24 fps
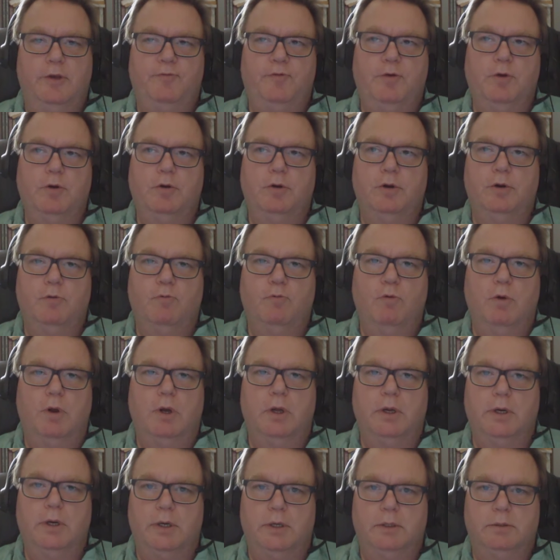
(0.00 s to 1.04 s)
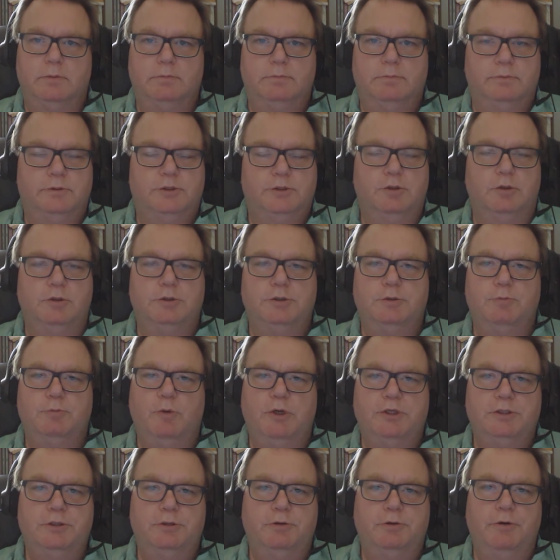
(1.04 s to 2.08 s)
if you're going to run Swords
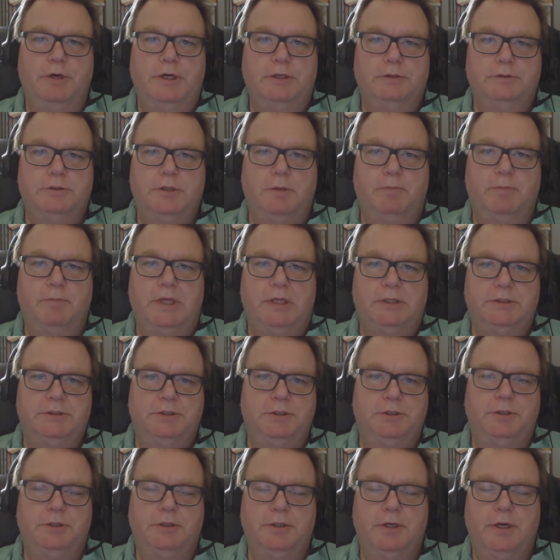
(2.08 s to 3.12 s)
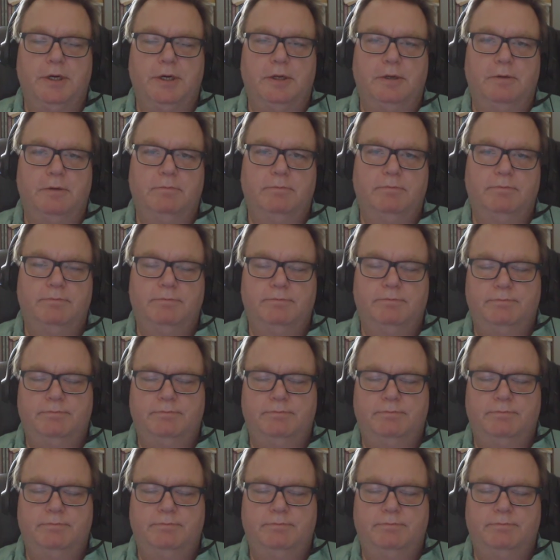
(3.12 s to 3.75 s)
and Wizardry or something else, you can kind of